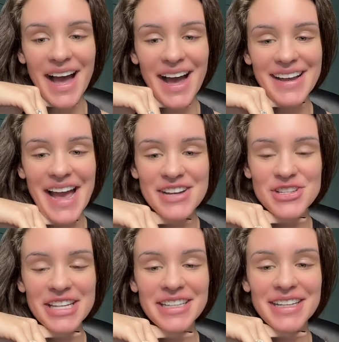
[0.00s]

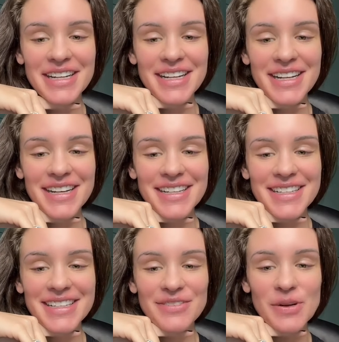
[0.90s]
Ashley,
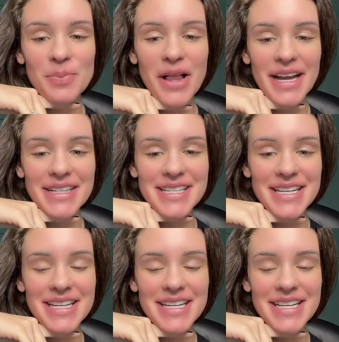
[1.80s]
replying